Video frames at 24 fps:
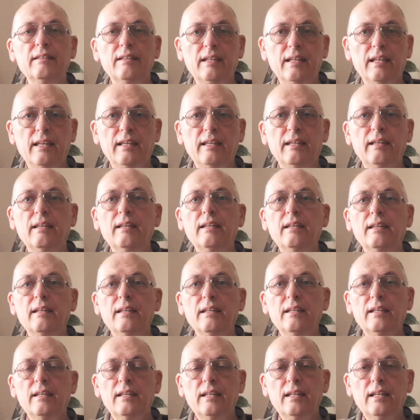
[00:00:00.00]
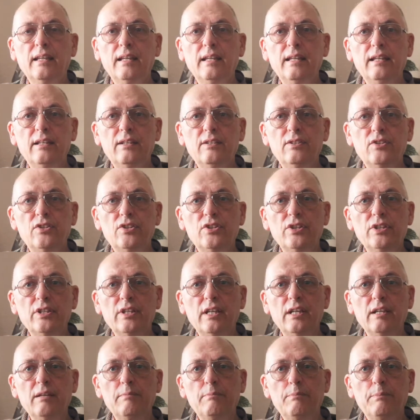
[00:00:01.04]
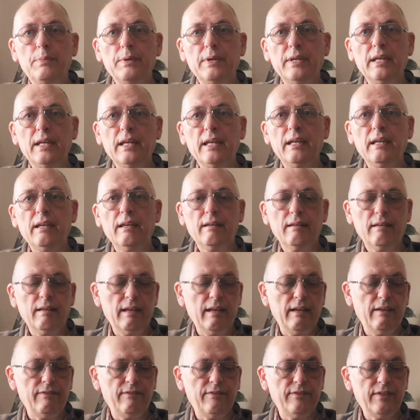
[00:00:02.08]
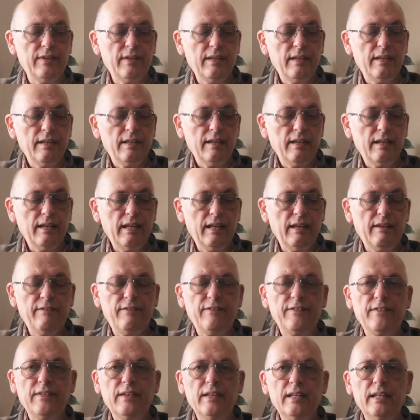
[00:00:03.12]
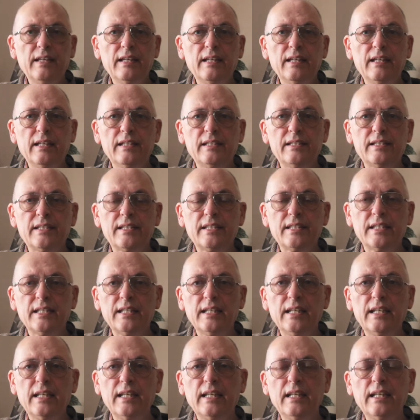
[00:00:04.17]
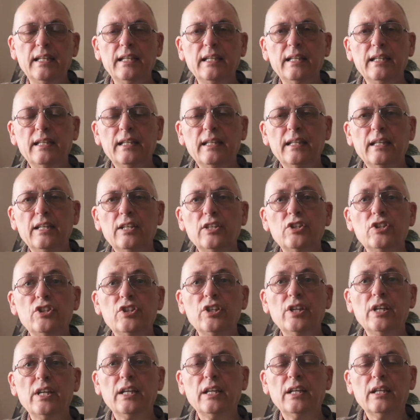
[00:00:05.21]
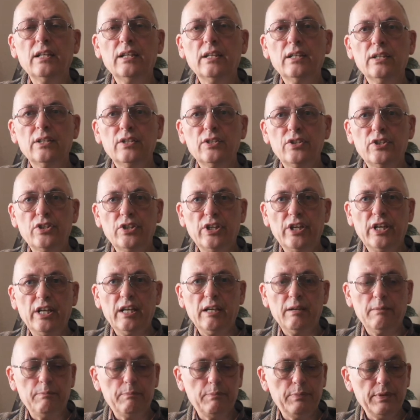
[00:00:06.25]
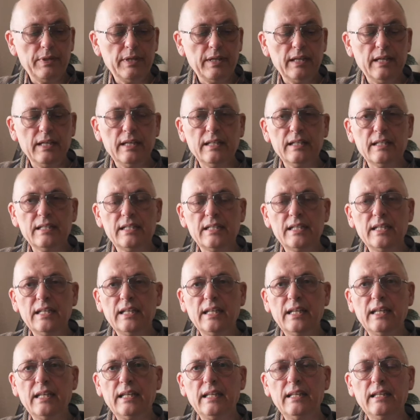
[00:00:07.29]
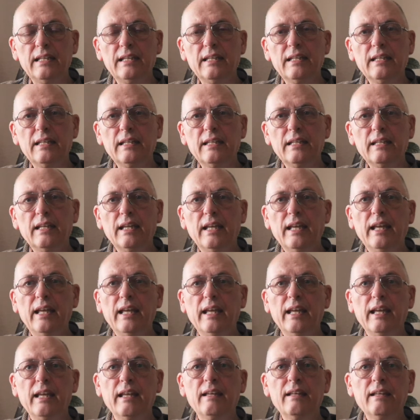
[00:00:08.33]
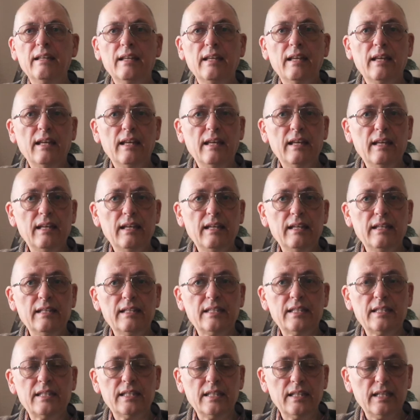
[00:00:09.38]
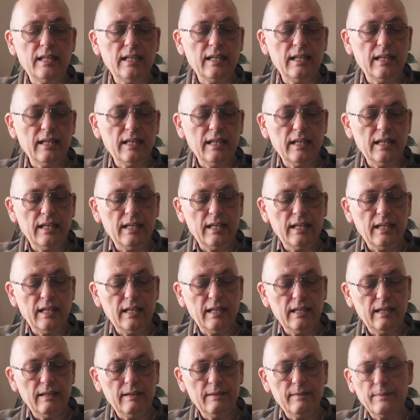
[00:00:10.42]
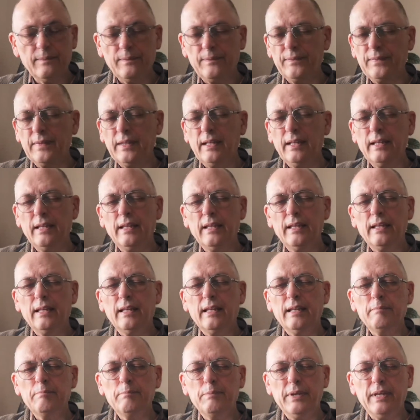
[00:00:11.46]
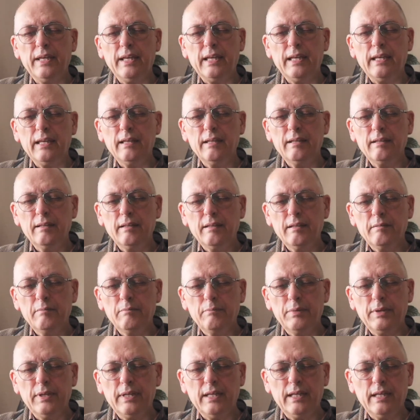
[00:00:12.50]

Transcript: E, E, G, B, F, F, A, C, G, G, B, D, A, C, E, B, B,